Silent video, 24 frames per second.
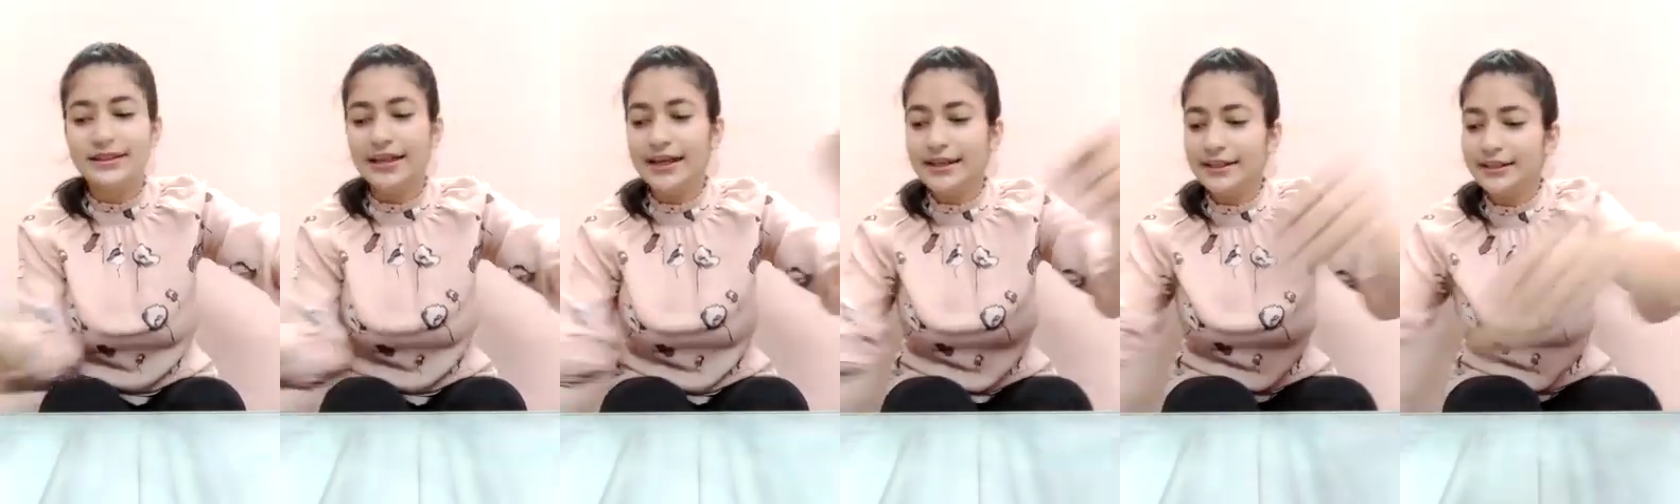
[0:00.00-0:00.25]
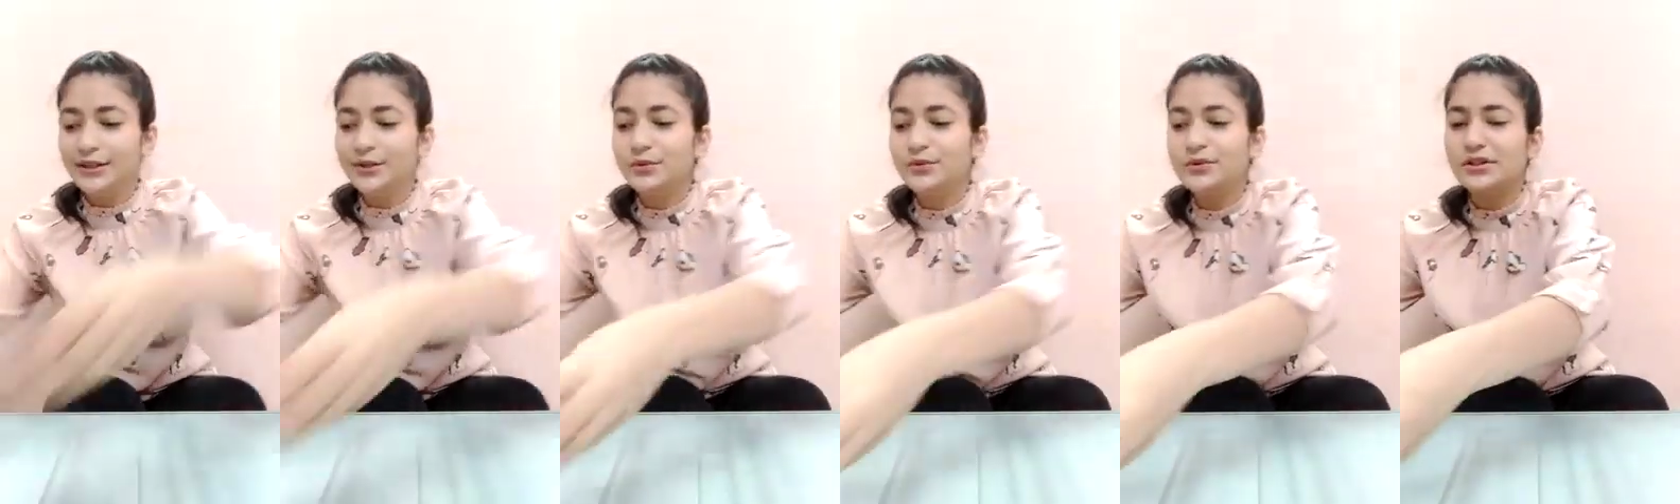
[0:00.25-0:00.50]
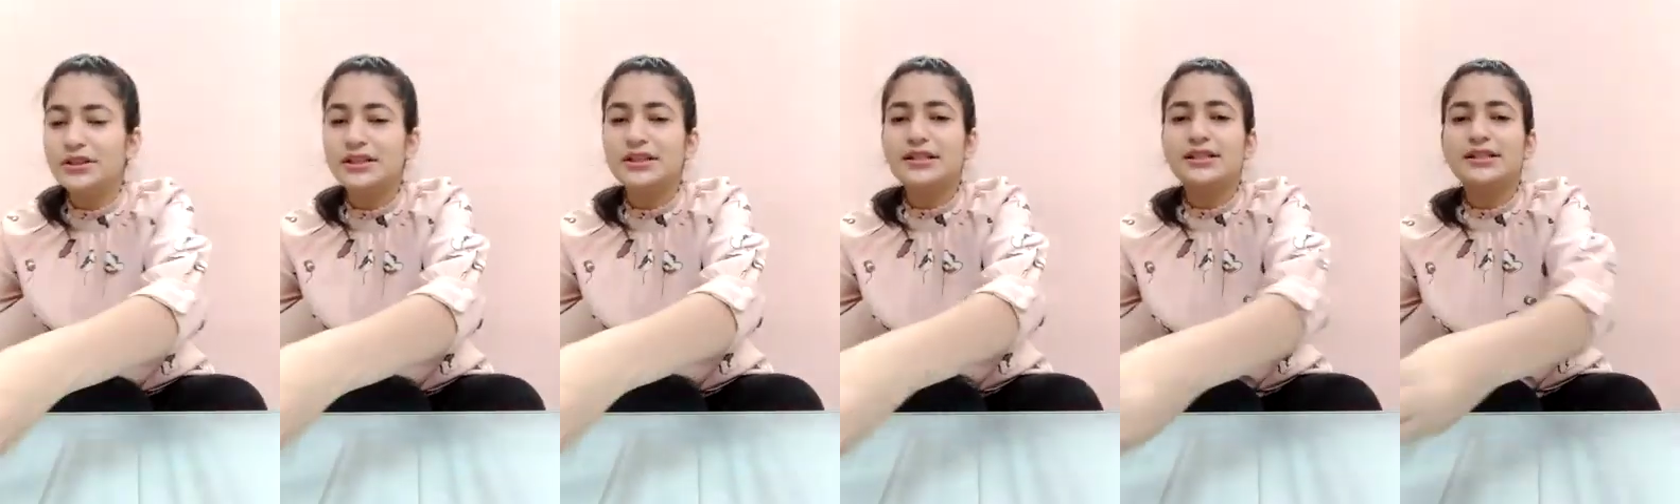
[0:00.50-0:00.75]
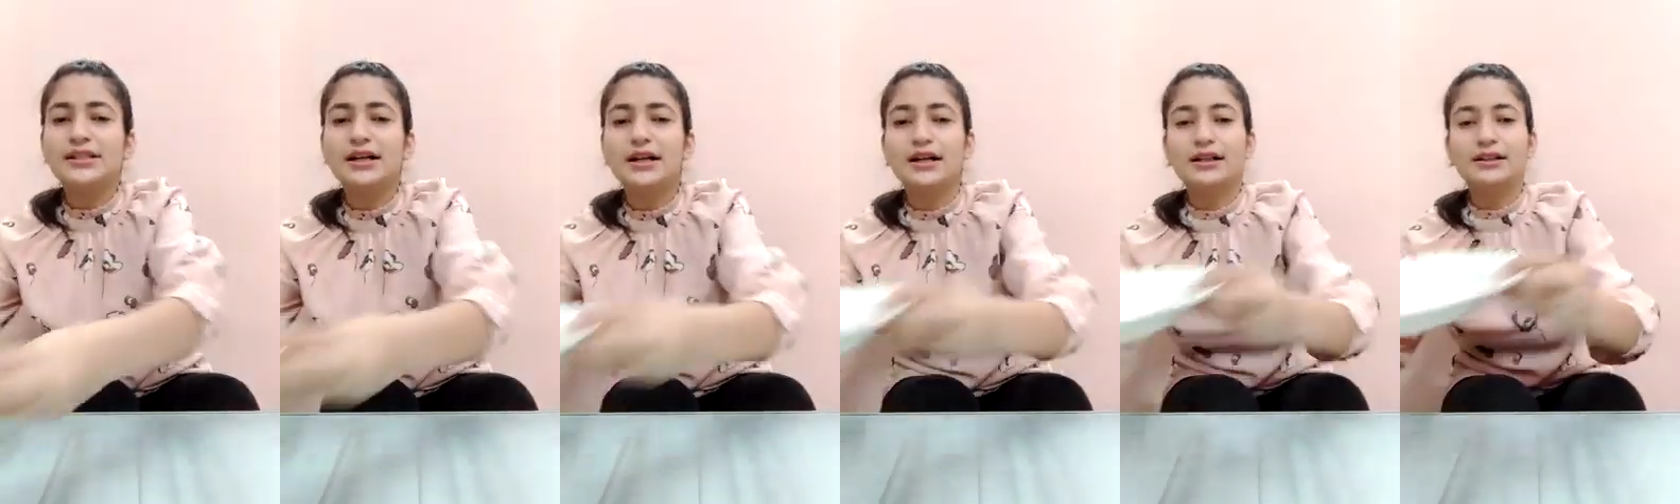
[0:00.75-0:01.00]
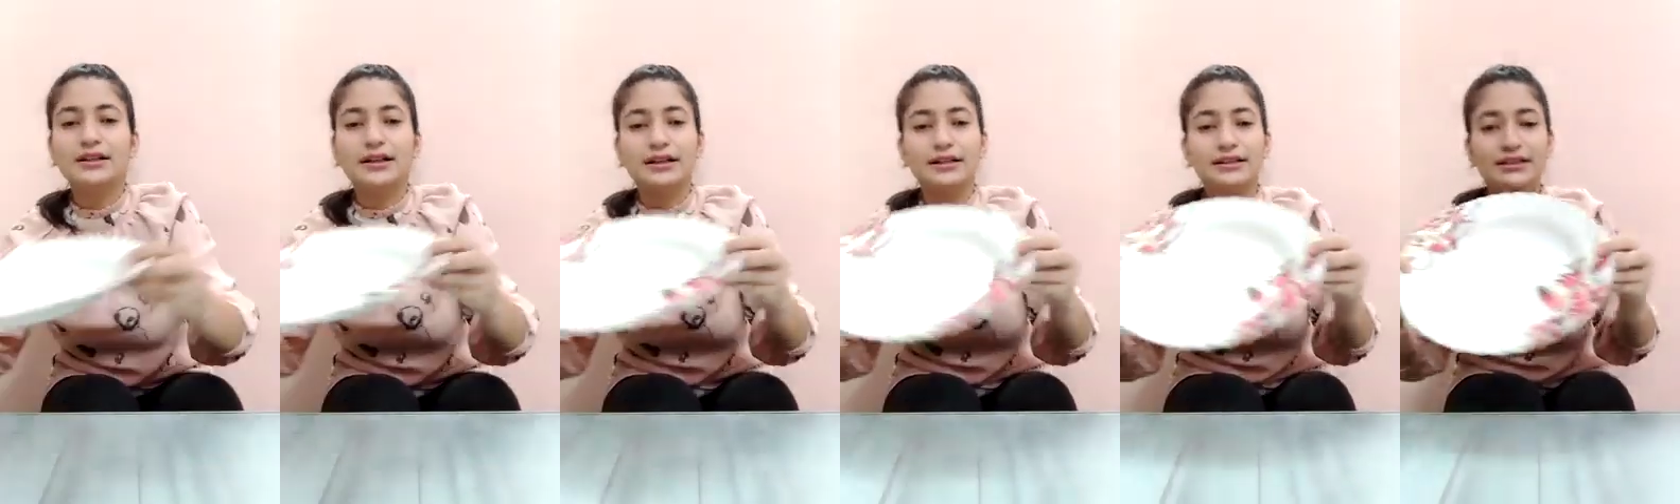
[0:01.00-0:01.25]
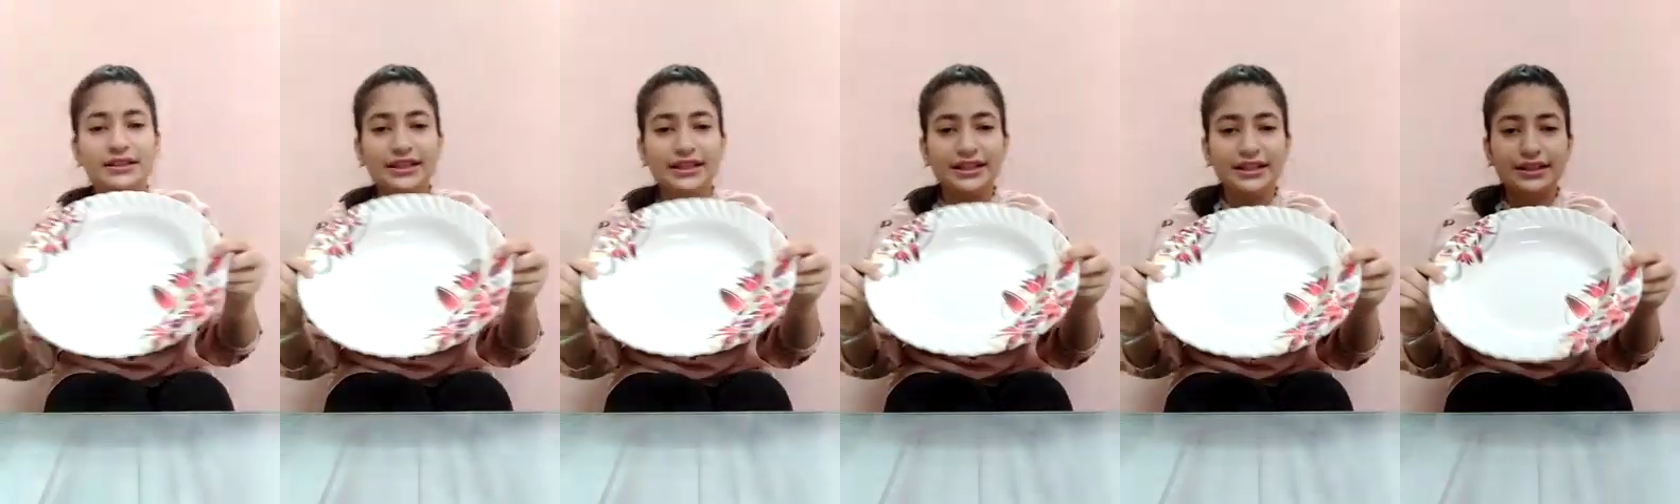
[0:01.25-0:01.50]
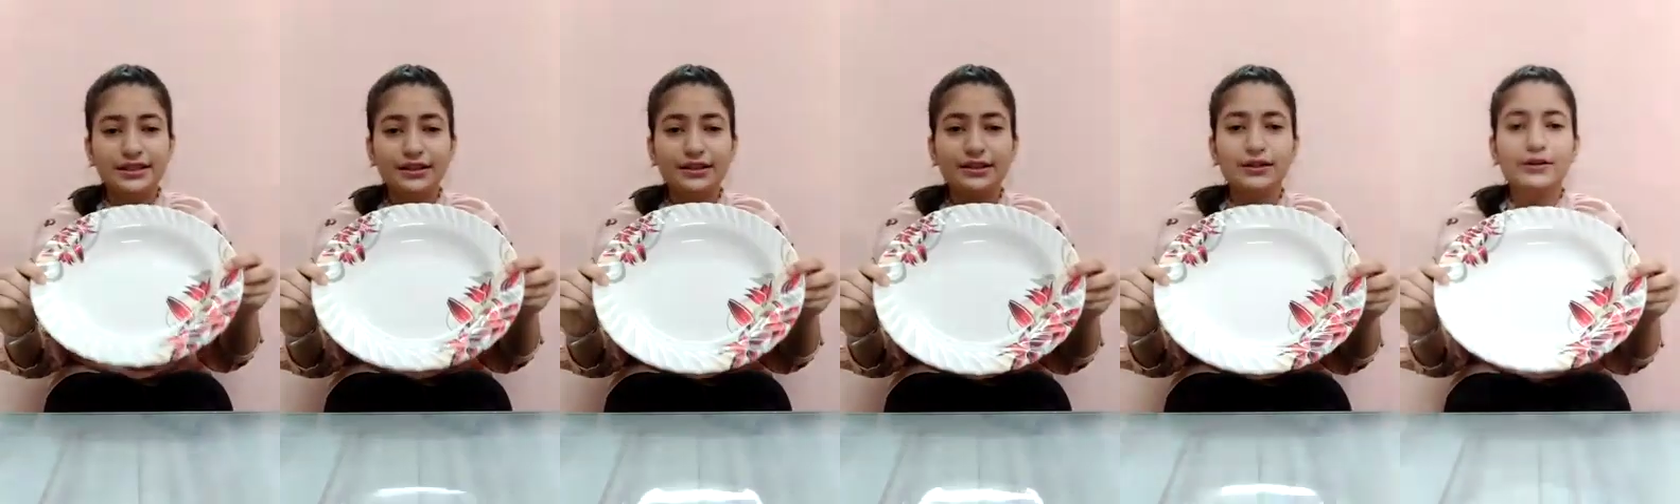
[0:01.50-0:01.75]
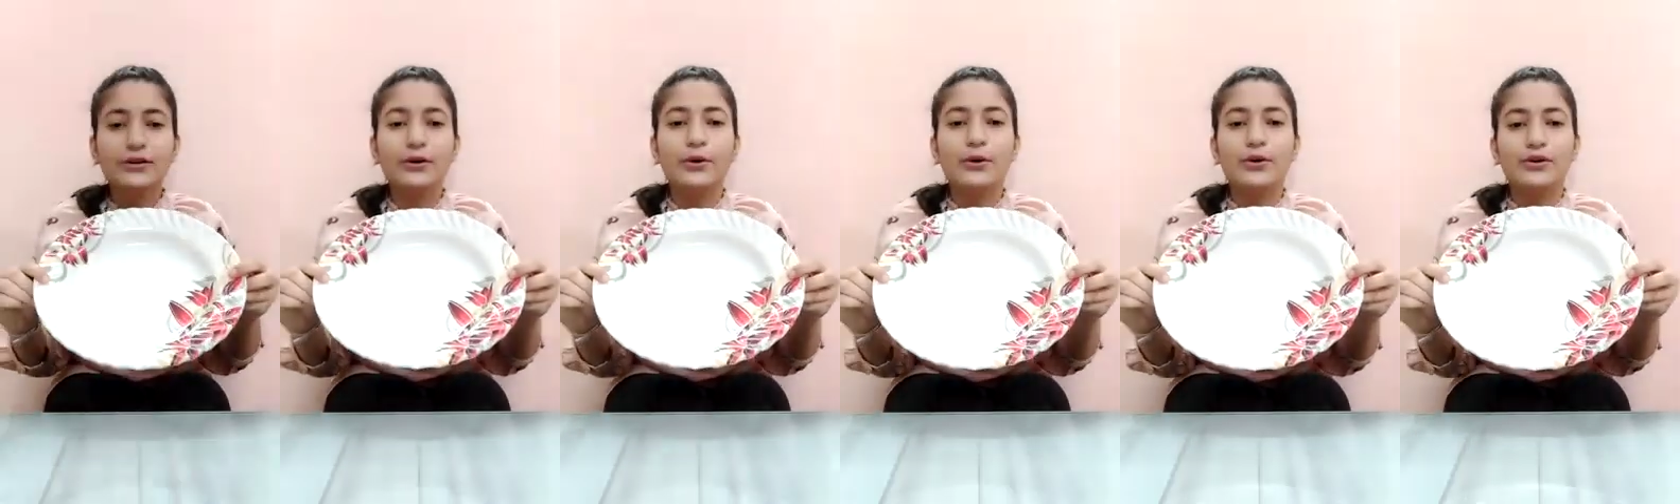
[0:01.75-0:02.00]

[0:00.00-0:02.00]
then you need a container